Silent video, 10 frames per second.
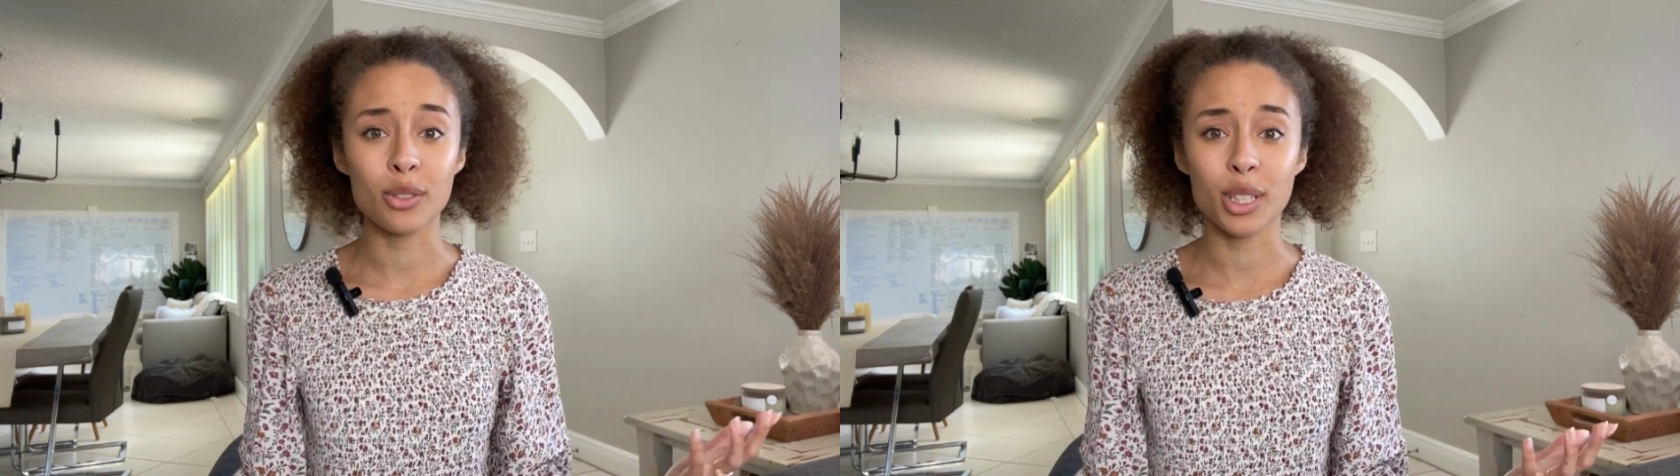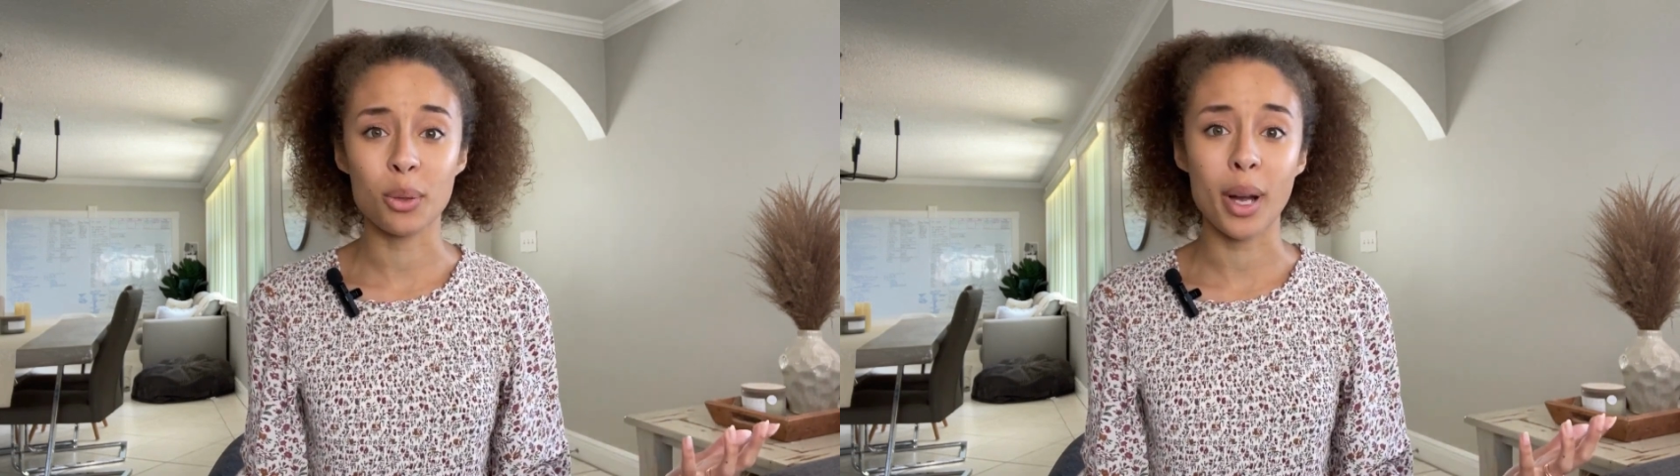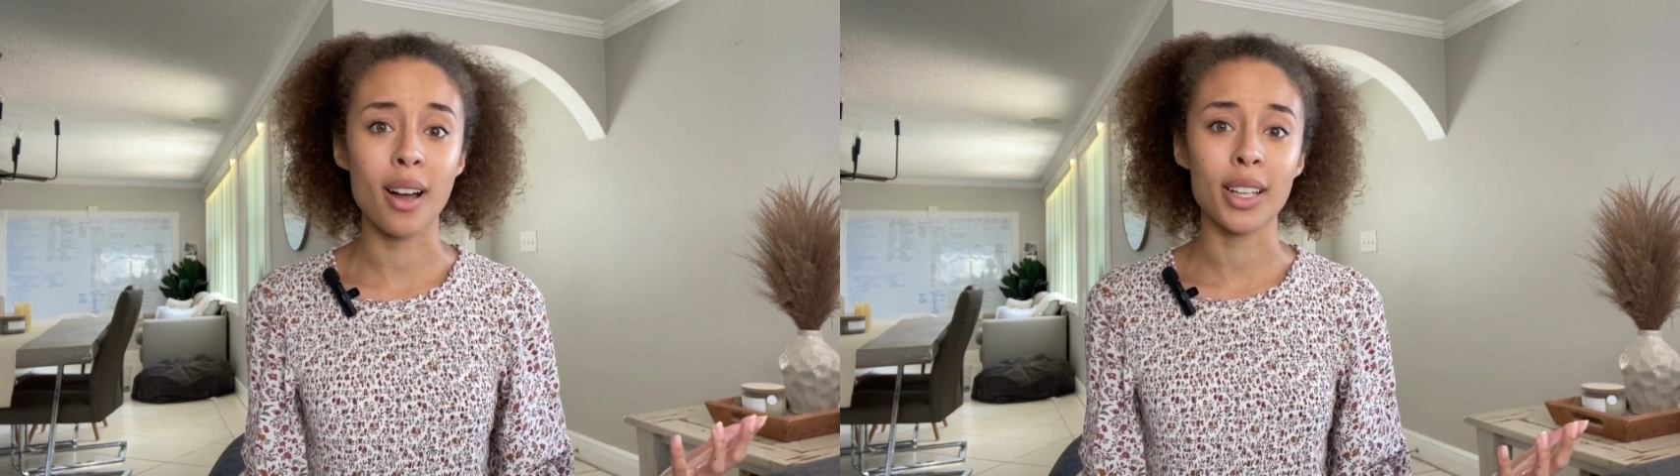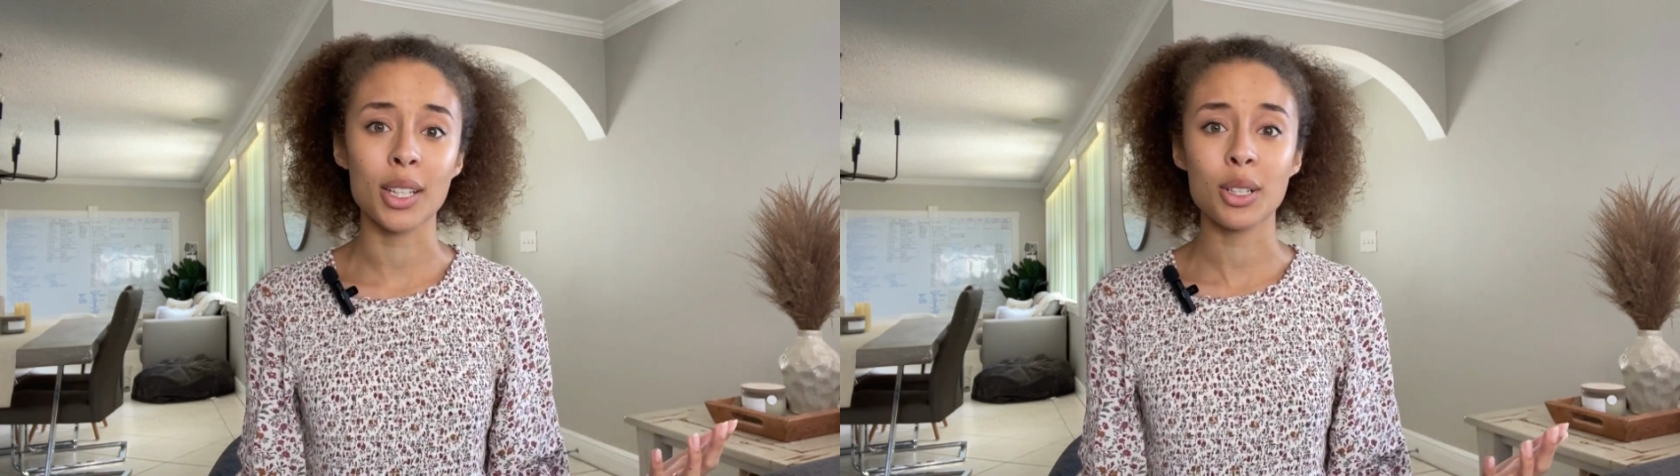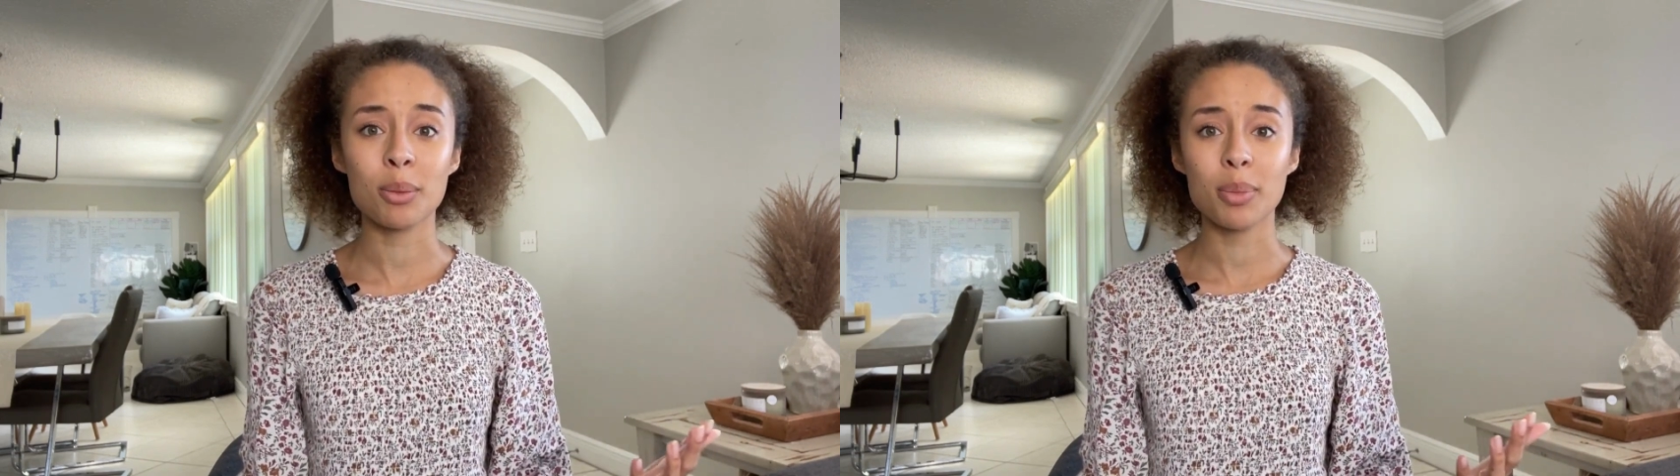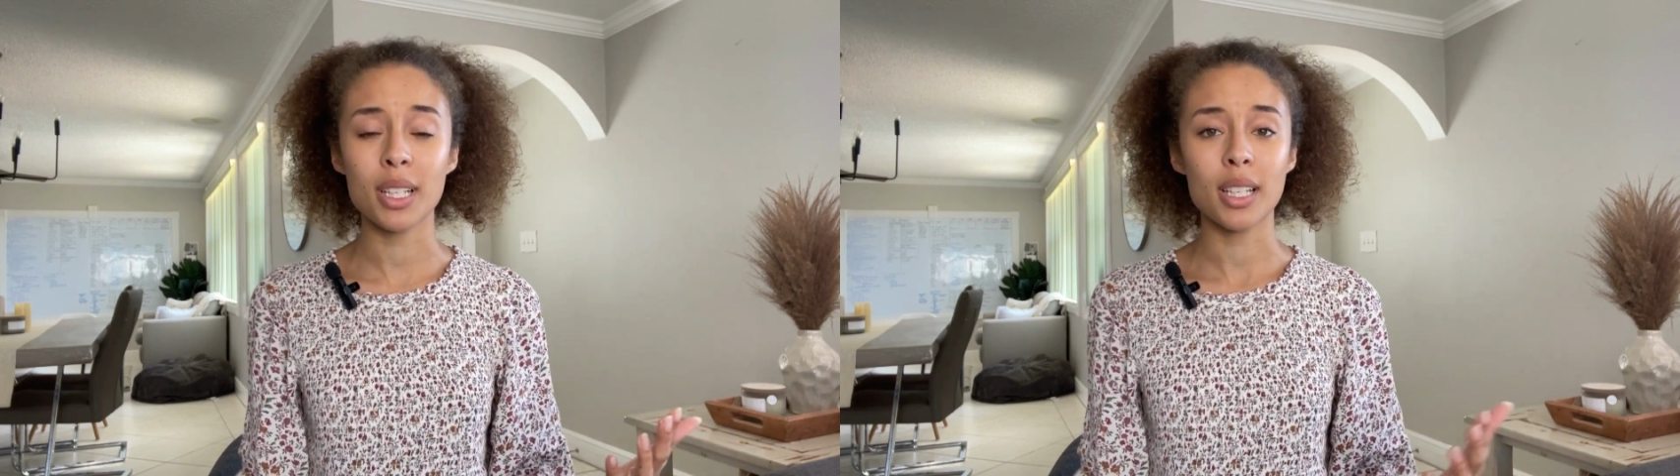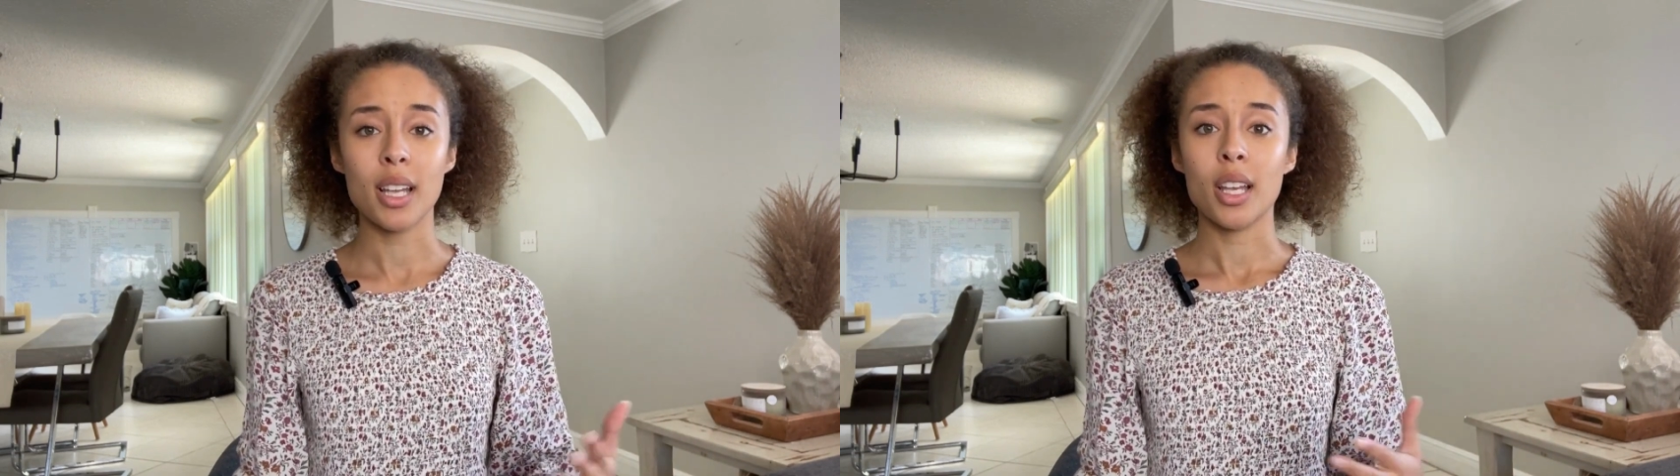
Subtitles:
really well, it could be